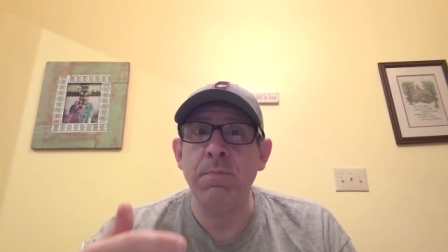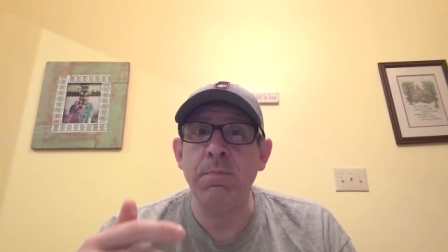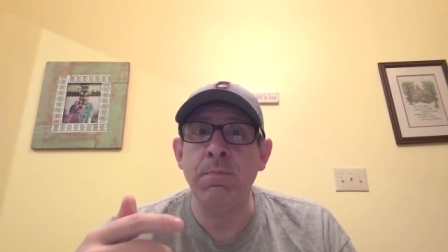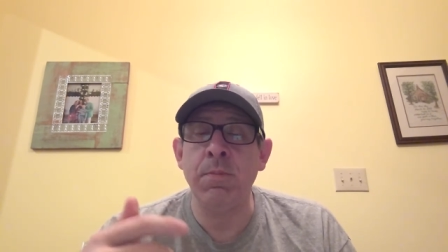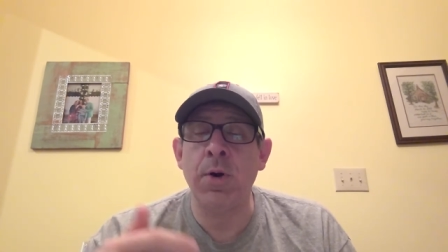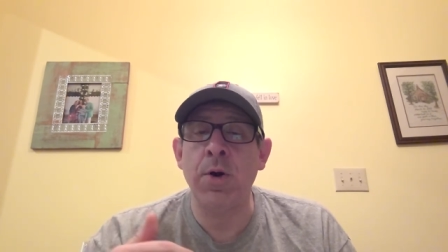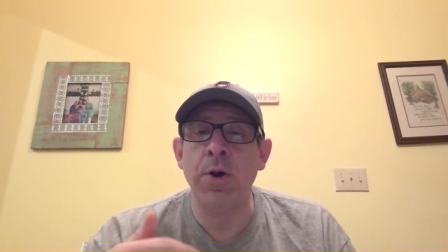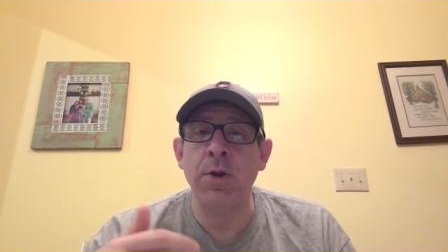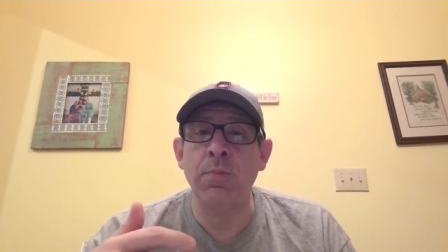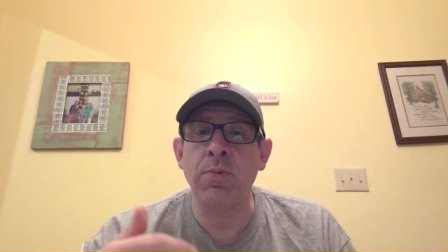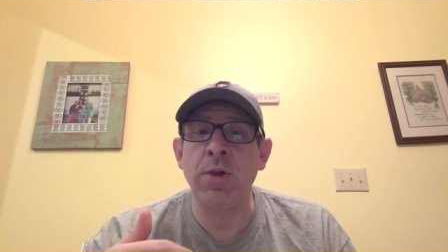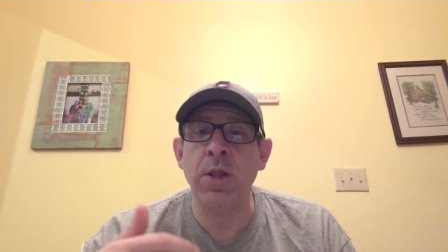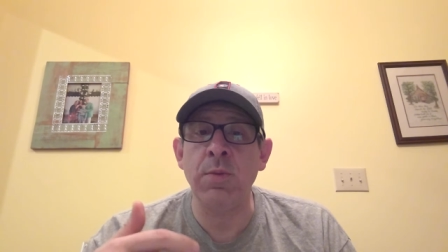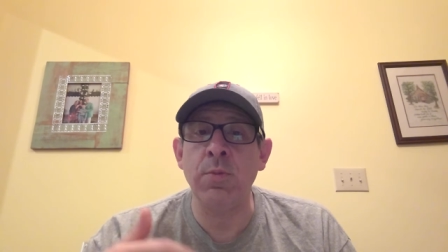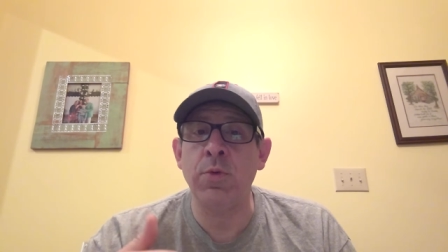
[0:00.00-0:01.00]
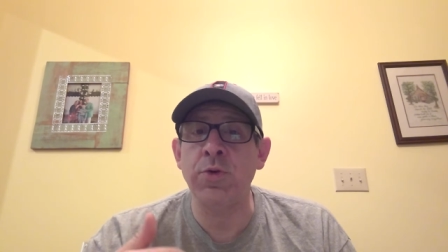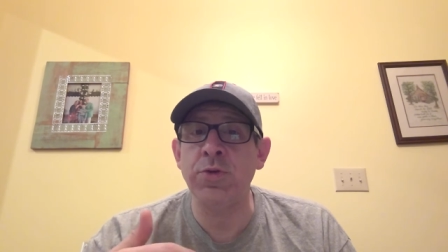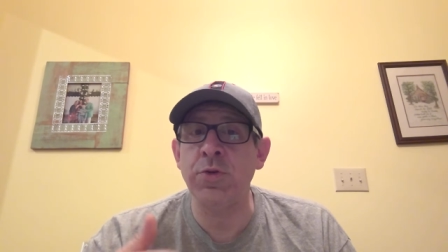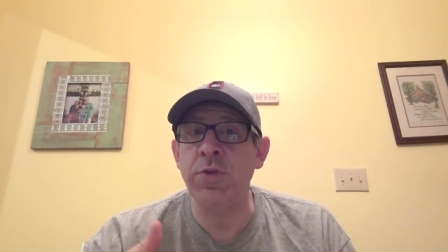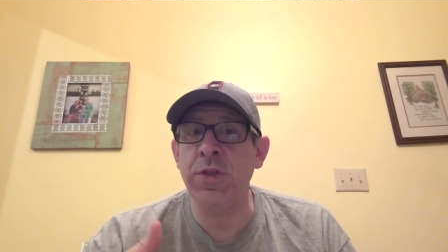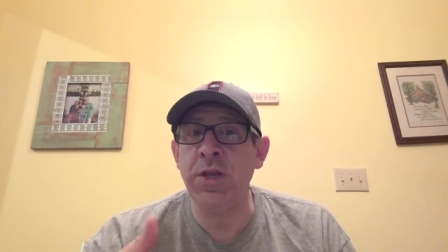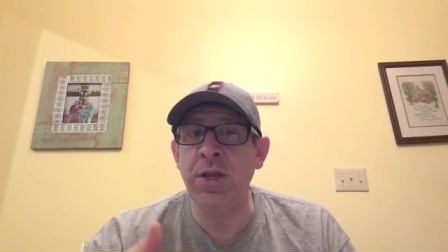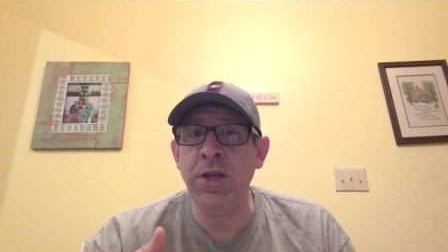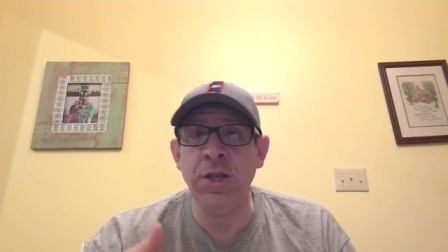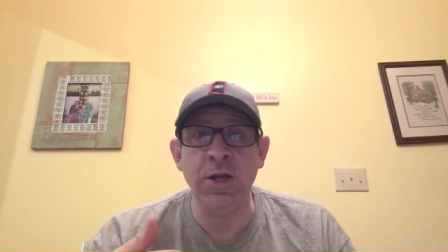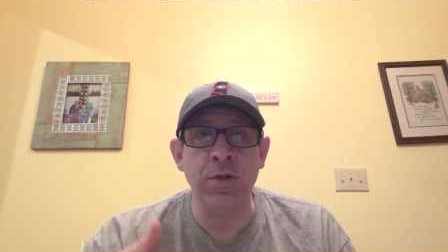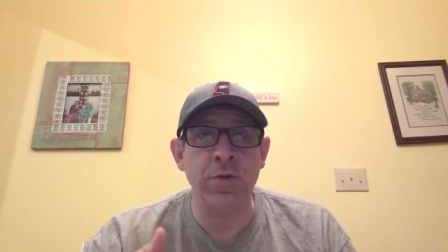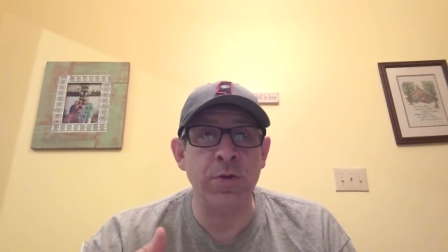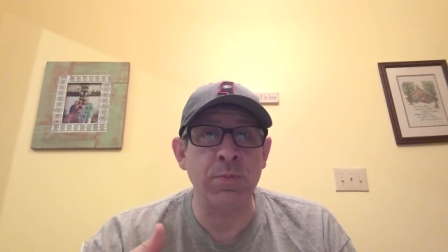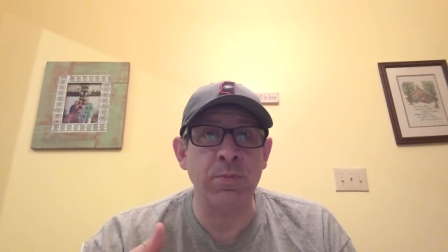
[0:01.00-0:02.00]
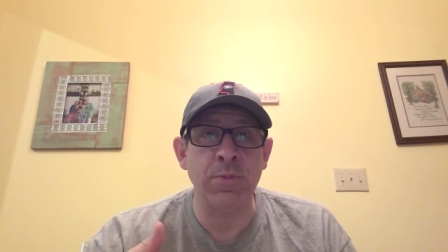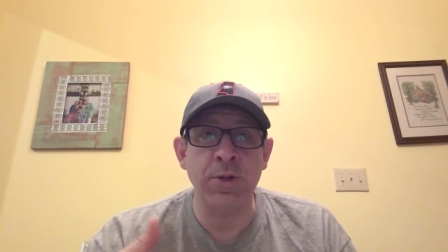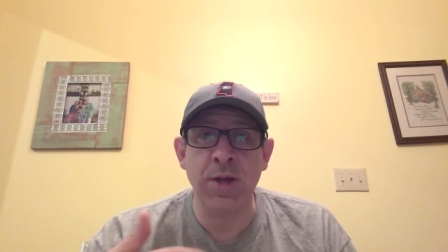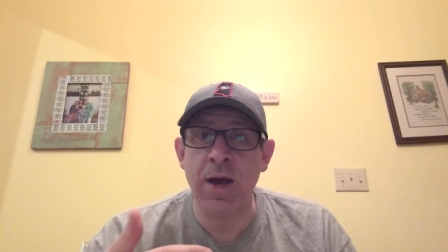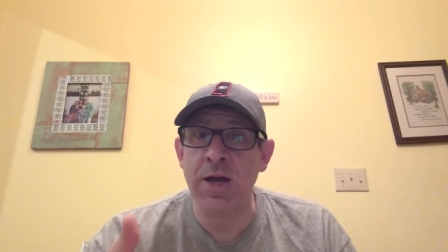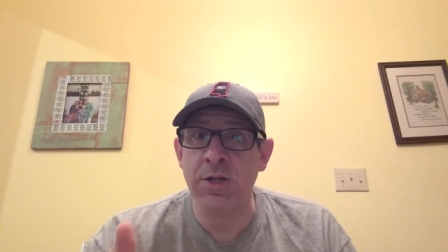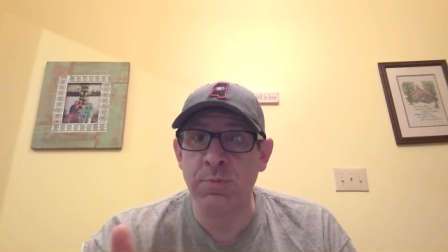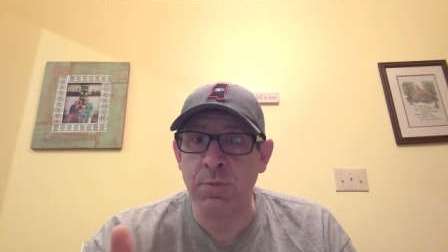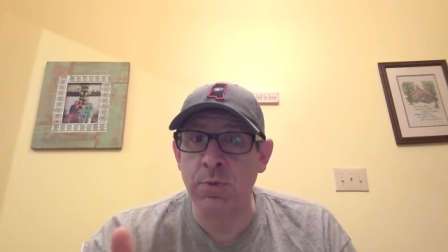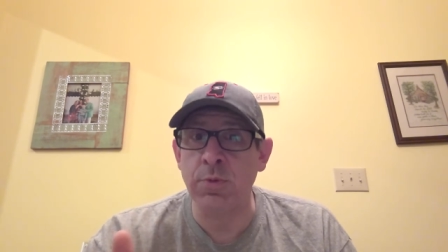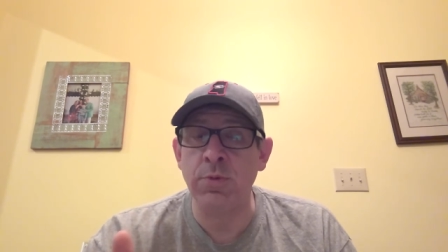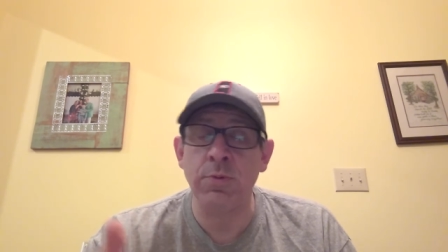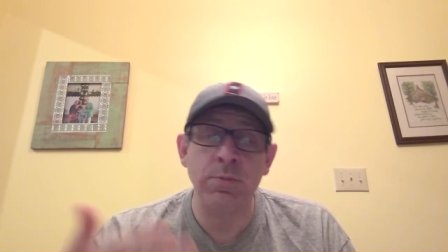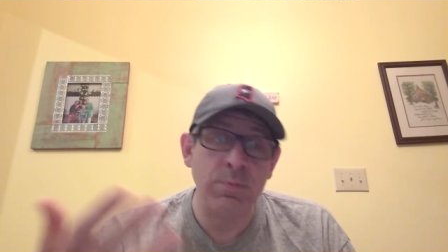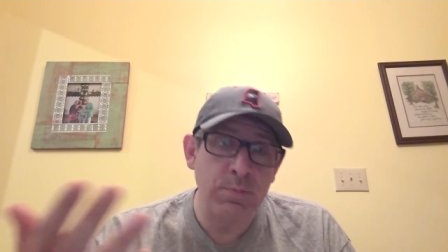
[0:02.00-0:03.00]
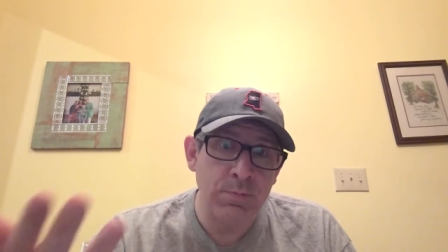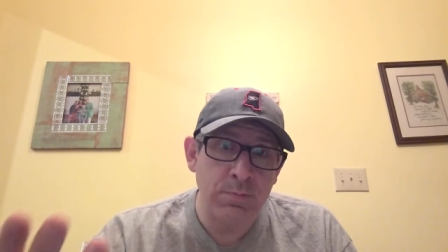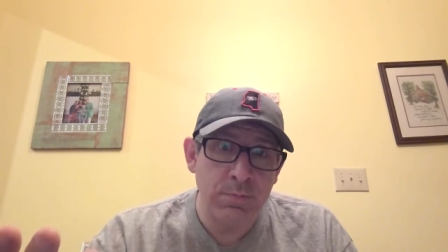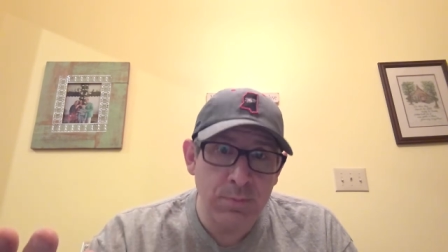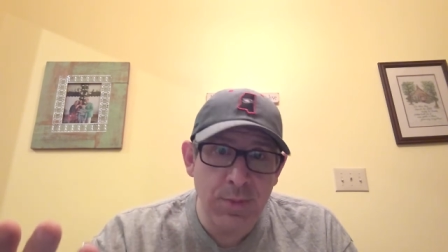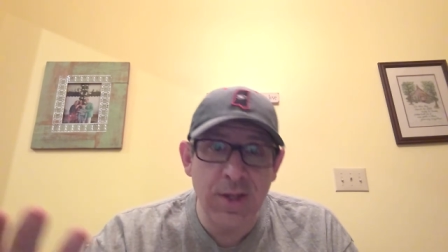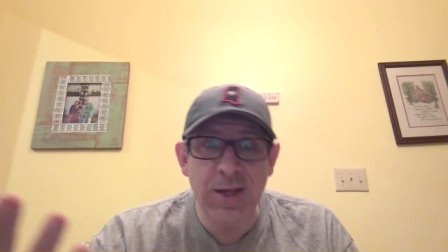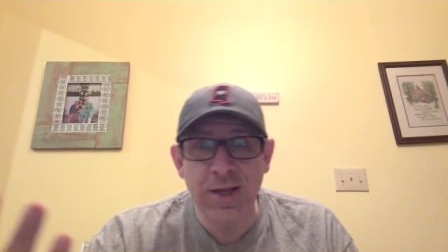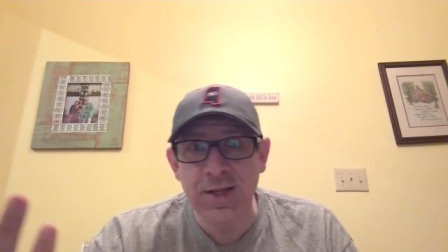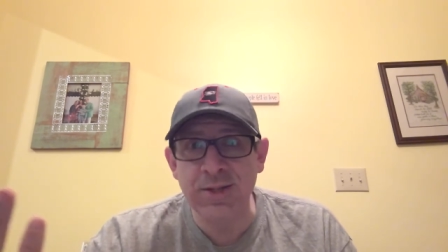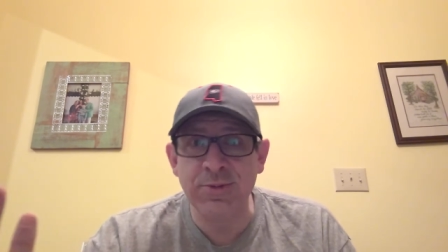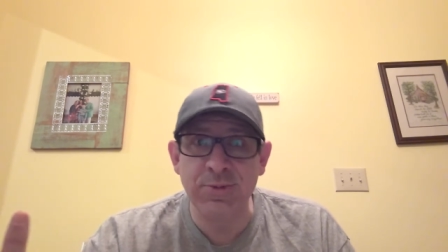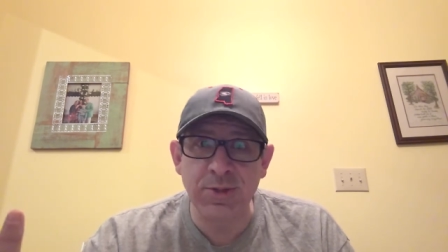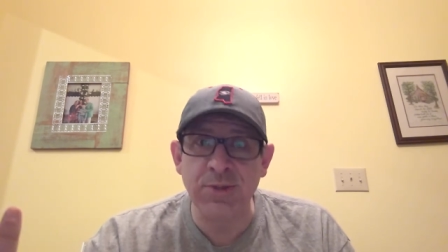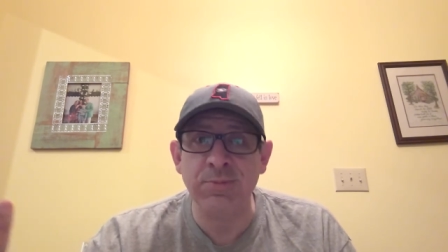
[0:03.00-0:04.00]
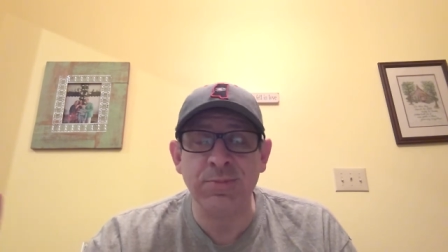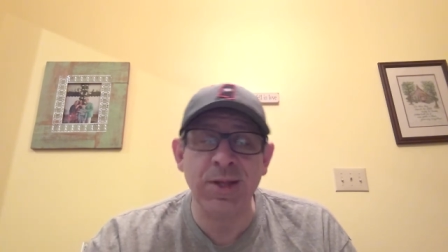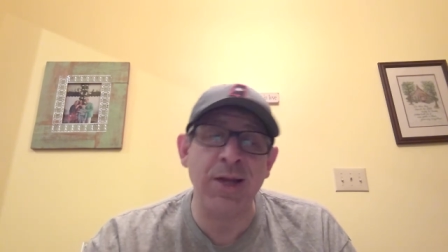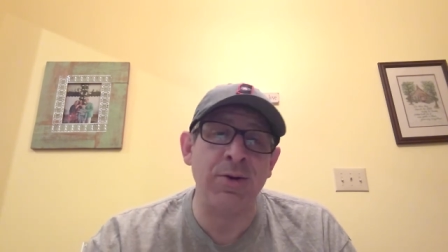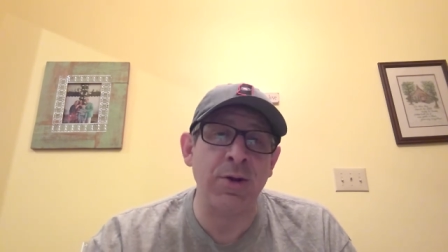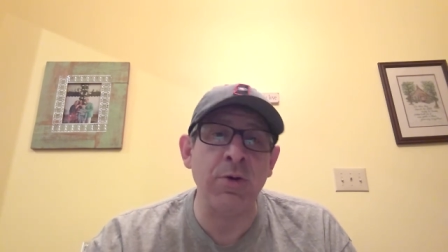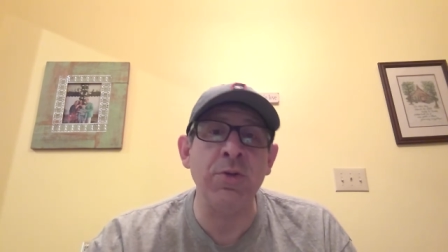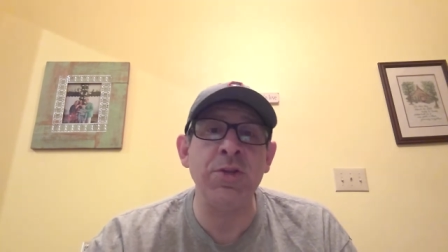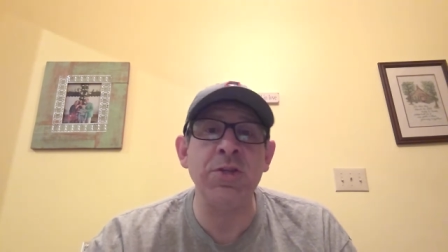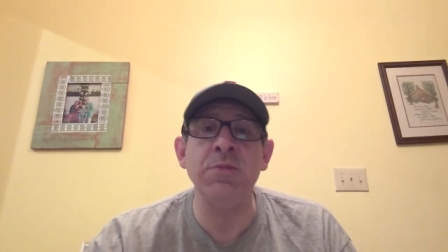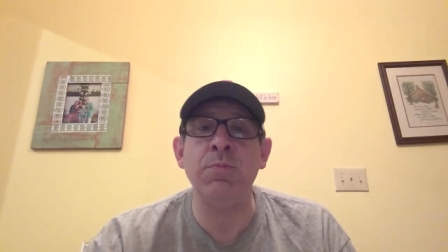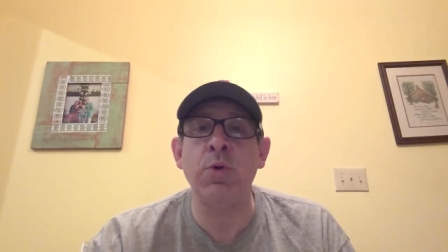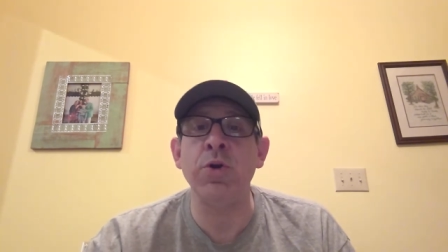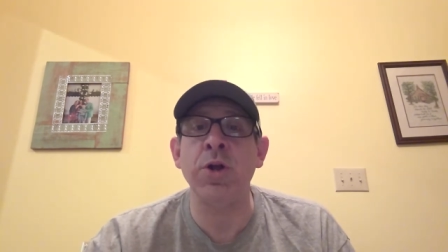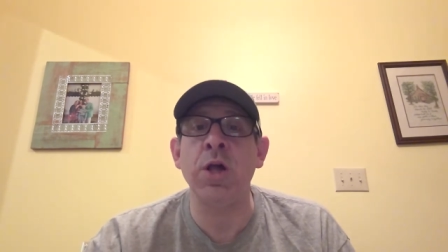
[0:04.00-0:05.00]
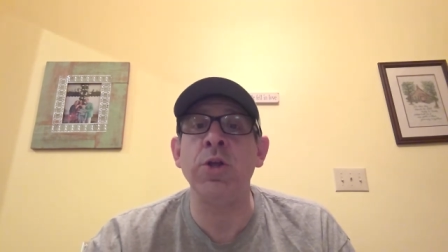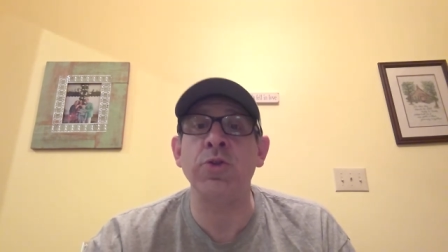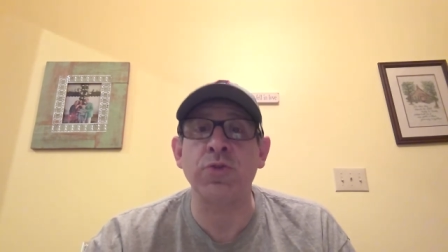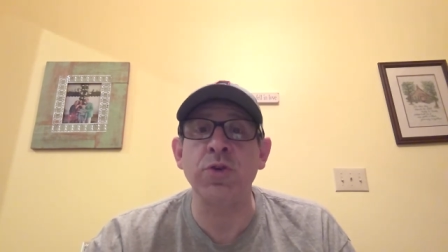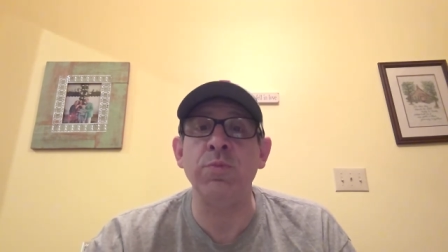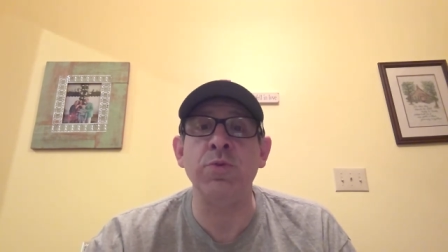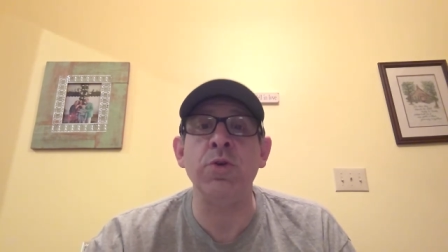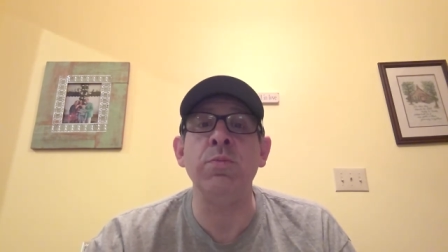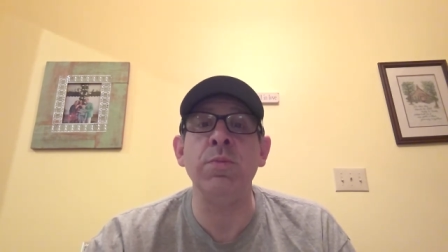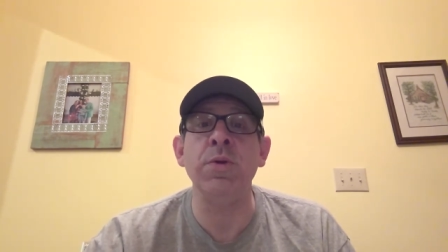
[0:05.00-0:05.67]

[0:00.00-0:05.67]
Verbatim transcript: Mark probably more so than any other gospel. I, I don't know. This is important in all Scripture.